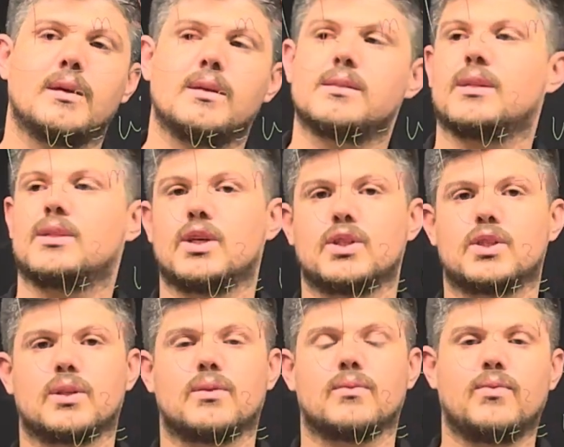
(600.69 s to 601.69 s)
is the
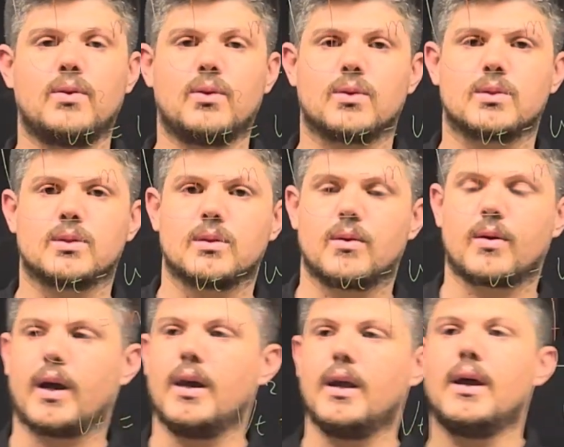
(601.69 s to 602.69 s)
tension force.
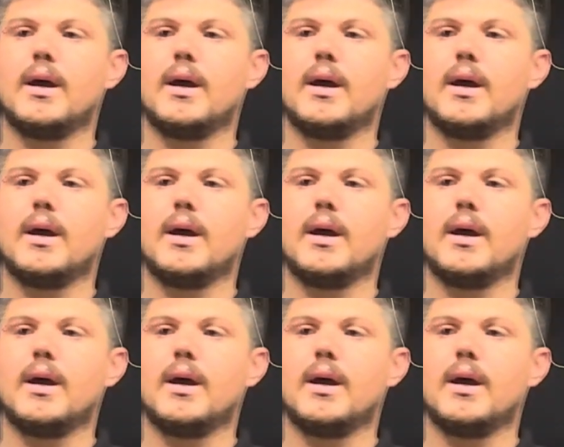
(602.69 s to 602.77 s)
Okay,